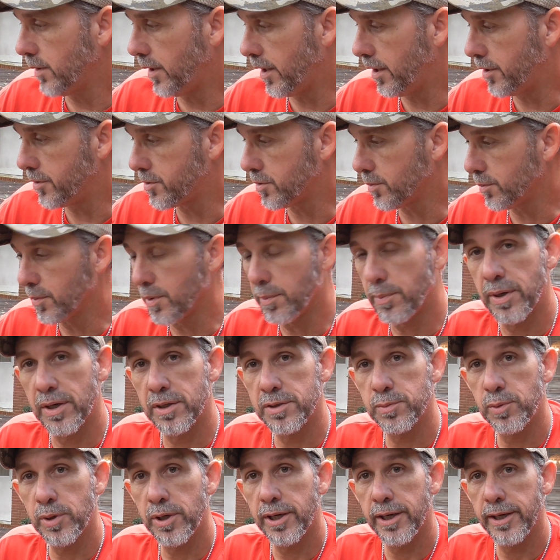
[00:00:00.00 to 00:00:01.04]
answer them the
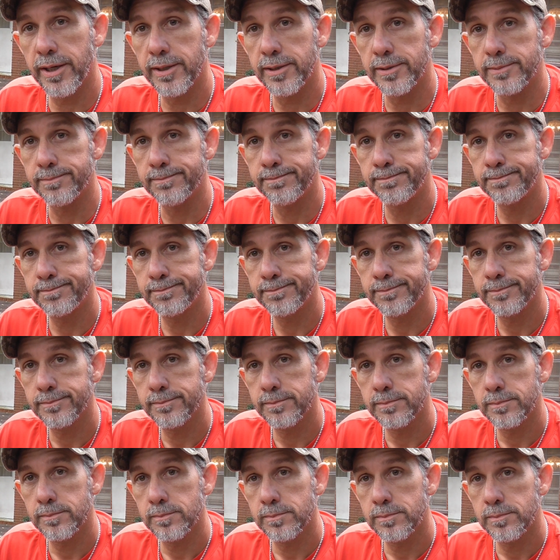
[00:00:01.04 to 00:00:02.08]
best we can.
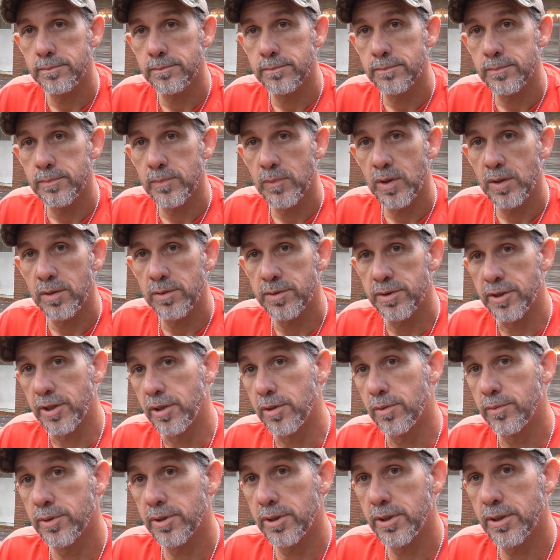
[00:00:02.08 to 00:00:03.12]
See
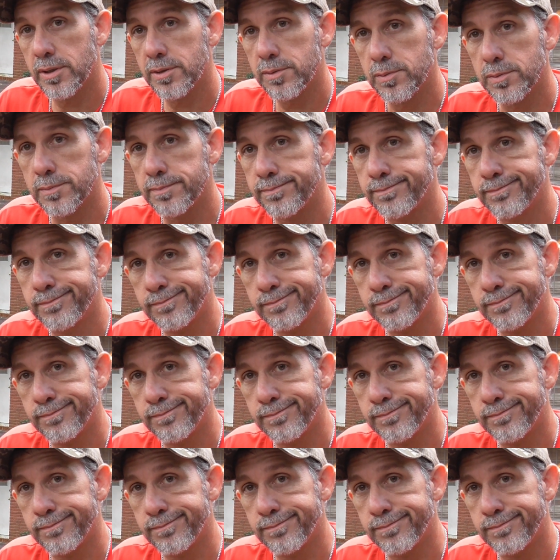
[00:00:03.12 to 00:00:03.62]
you on the next one.